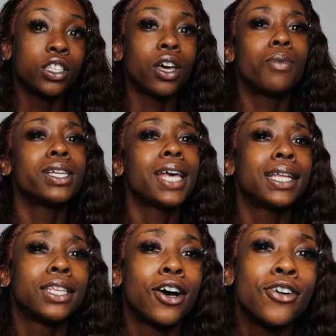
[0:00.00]
so once
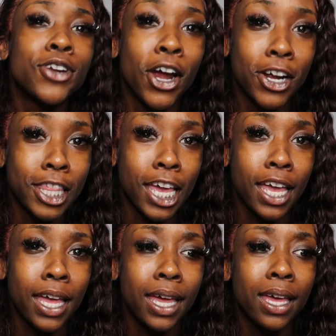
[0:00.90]
I told her
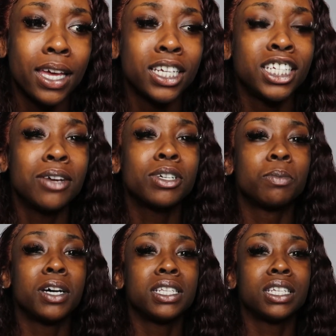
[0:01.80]
that, she
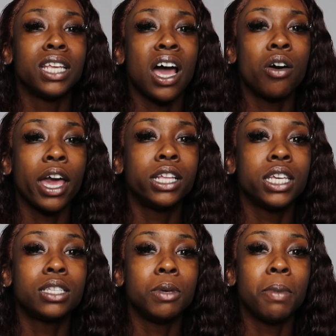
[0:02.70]
responds and said, okay,
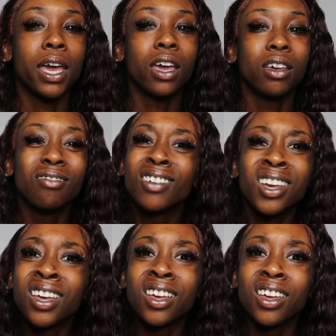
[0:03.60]
text me back.
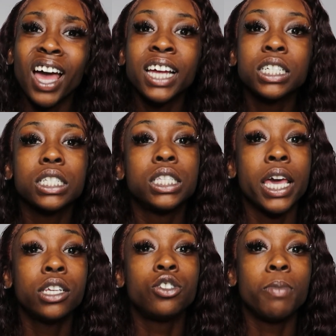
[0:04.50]
I just
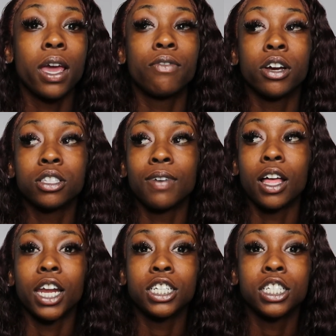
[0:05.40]
text you back first of all
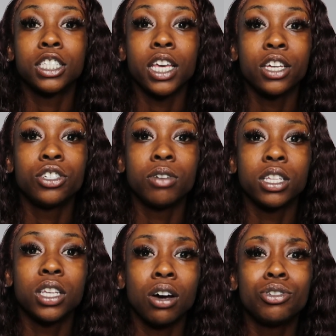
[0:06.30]
and I just text you
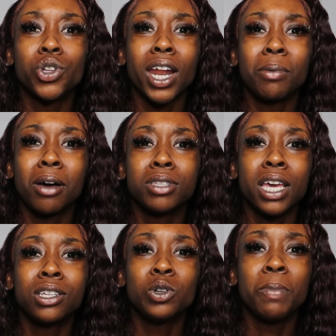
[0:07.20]
and told you that I'm gonna
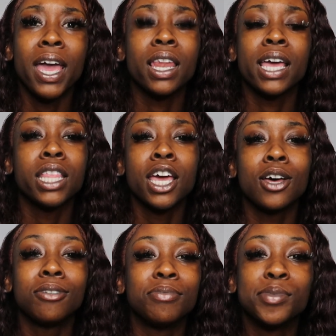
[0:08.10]
text you back like
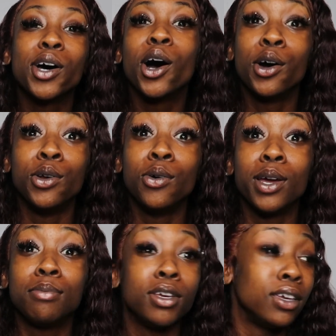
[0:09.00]
that
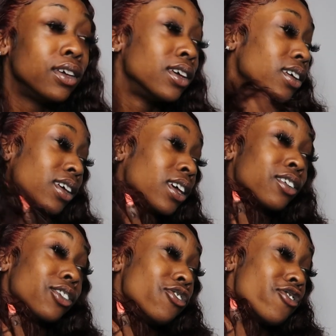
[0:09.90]
annoyed me it
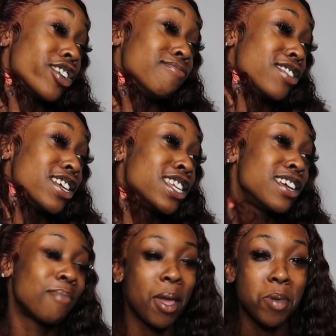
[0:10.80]
annoyed me it
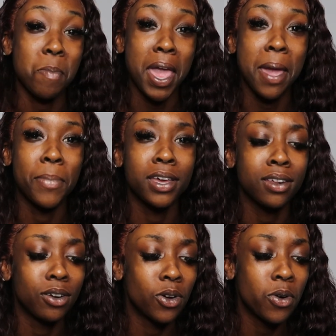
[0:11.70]
didn't make me mad but
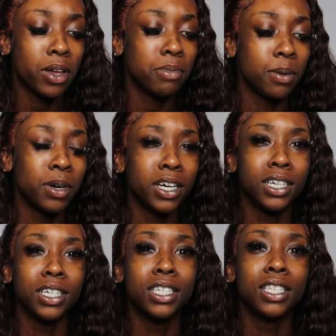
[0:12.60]
it annoyed me
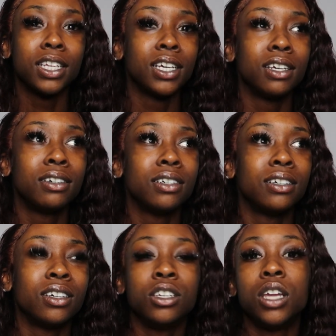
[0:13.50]
because
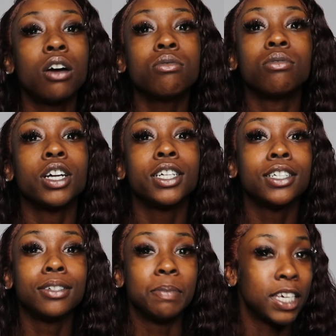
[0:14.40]
don't
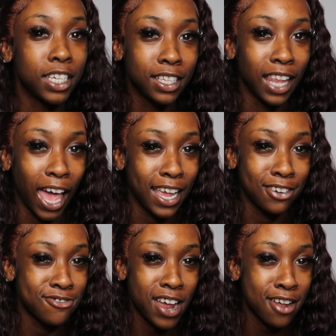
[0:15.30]
rush me
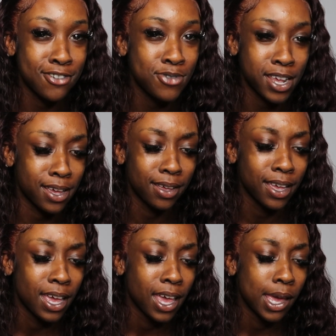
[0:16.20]
like do not do that
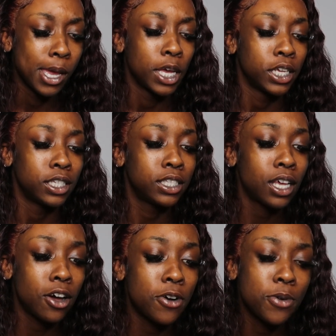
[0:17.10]

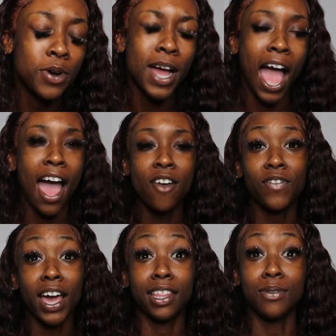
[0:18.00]
so I
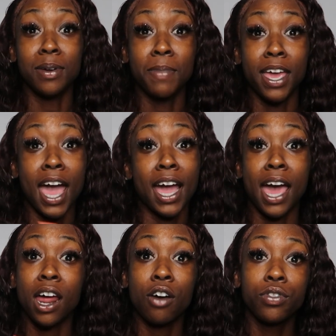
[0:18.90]
finally went back I
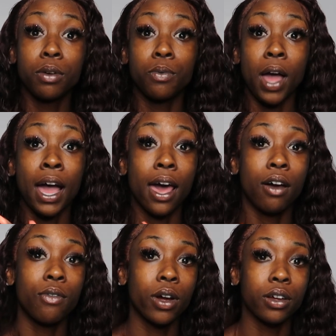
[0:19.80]
got off the I got
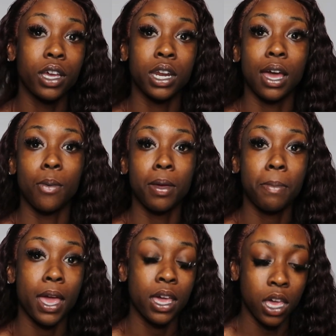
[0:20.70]
off work and I
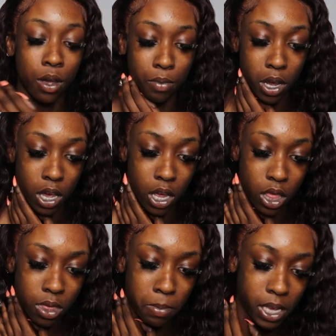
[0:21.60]
went back and
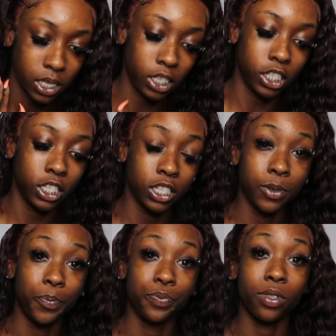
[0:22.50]
read the
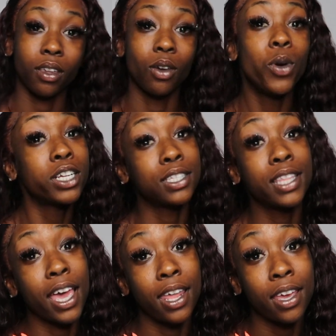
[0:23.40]
messages which
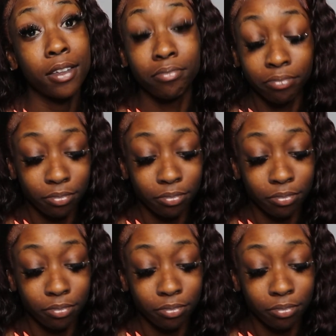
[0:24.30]
stated